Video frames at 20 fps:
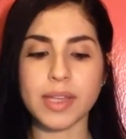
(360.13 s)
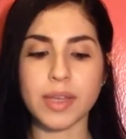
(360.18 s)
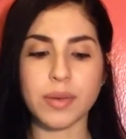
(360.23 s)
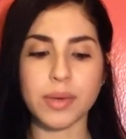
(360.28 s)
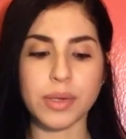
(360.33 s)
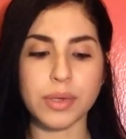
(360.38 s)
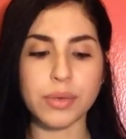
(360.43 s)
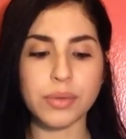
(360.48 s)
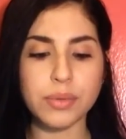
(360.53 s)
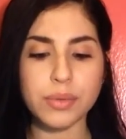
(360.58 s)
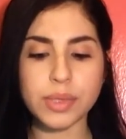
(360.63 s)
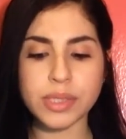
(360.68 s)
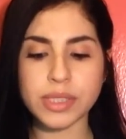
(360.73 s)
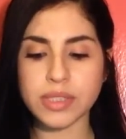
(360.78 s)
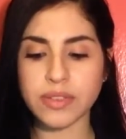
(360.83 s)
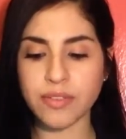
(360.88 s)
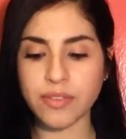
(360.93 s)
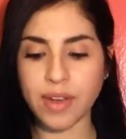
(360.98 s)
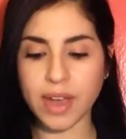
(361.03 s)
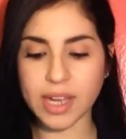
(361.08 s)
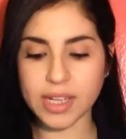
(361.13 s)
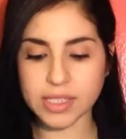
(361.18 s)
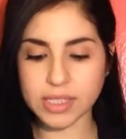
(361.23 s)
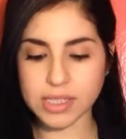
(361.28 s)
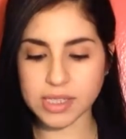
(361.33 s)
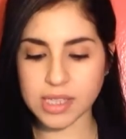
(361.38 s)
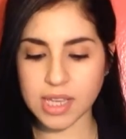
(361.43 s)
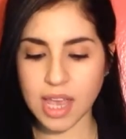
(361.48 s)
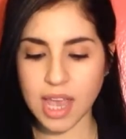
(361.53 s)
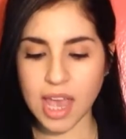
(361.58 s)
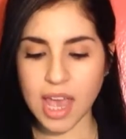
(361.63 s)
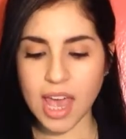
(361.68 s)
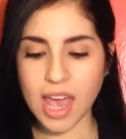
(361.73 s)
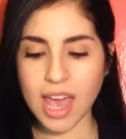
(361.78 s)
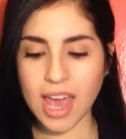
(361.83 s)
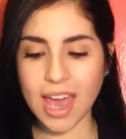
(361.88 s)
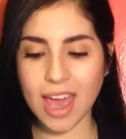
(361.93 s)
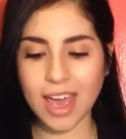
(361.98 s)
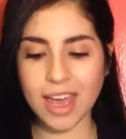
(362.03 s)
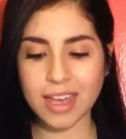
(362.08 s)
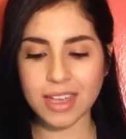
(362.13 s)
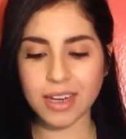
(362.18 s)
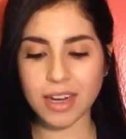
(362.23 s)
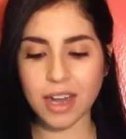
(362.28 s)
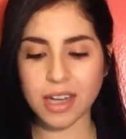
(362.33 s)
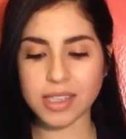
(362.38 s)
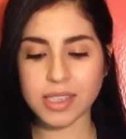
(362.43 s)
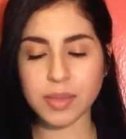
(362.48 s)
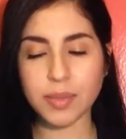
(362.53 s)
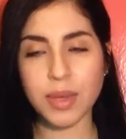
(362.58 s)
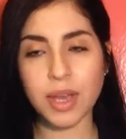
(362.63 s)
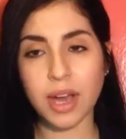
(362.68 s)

They were new with defects. And to be